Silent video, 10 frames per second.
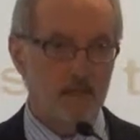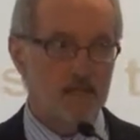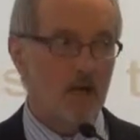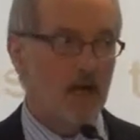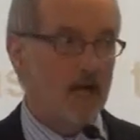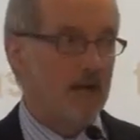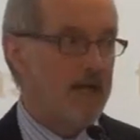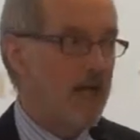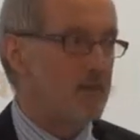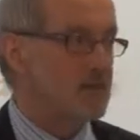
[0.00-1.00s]
So how I
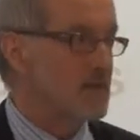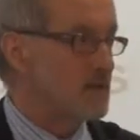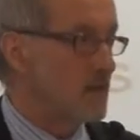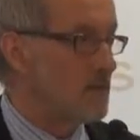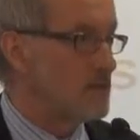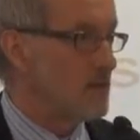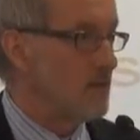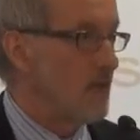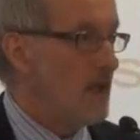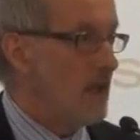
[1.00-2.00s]
am as a
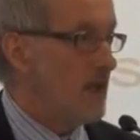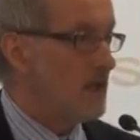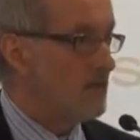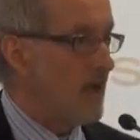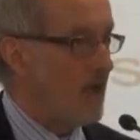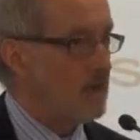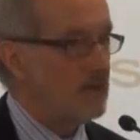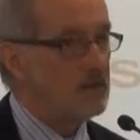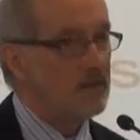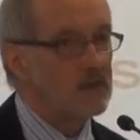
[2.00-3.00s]
soldier in Iraq
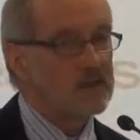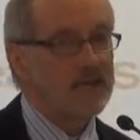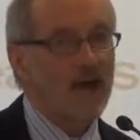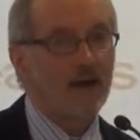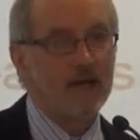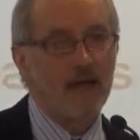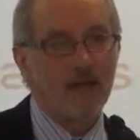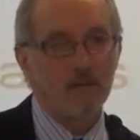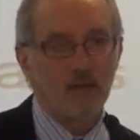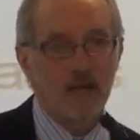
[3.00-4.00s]
versus how I
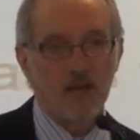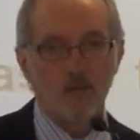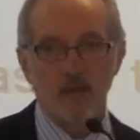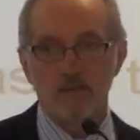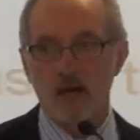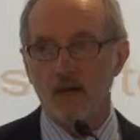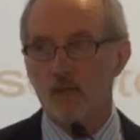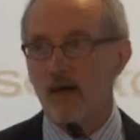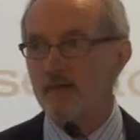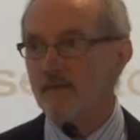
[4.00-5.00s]
am when I'm with my
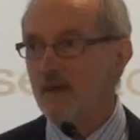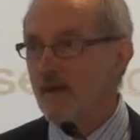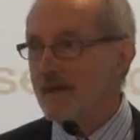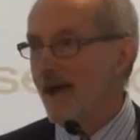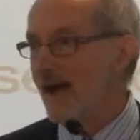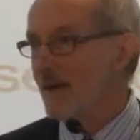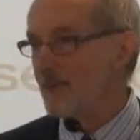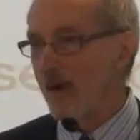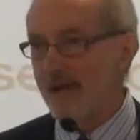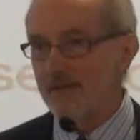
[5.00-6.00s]
wife
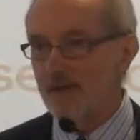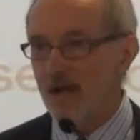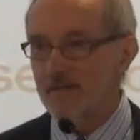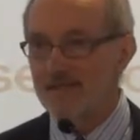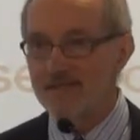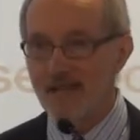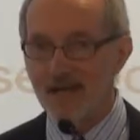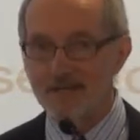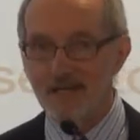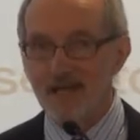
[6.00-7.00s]
um, right after having
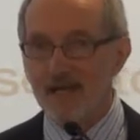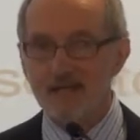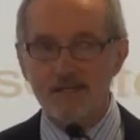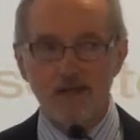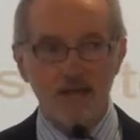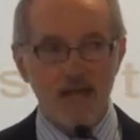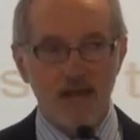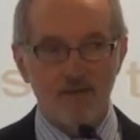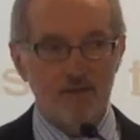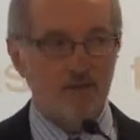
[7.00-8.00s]
sex is going to
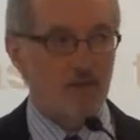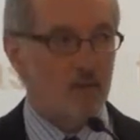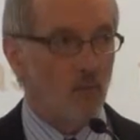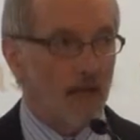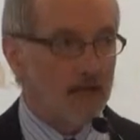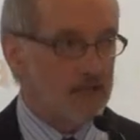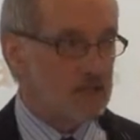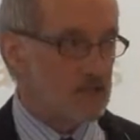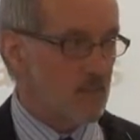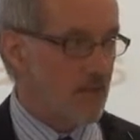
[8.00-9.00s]
have a different way to
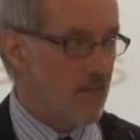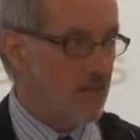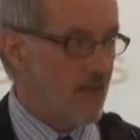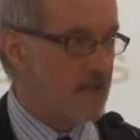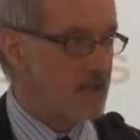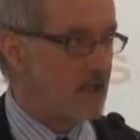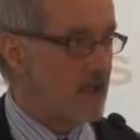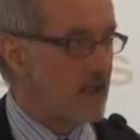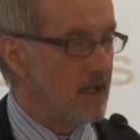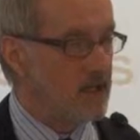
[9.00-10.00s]
display my
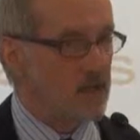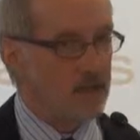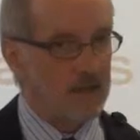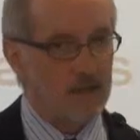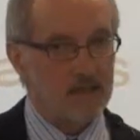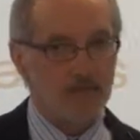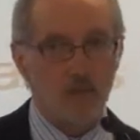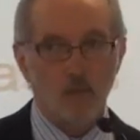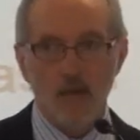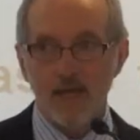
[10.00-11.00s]
masculinity. It's going to be a
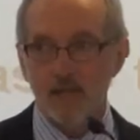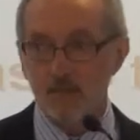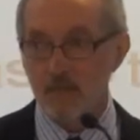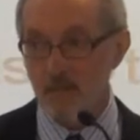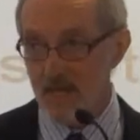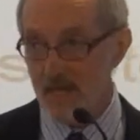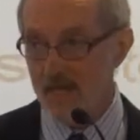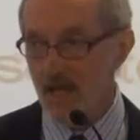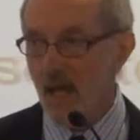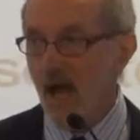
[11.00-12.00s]
different way to be me.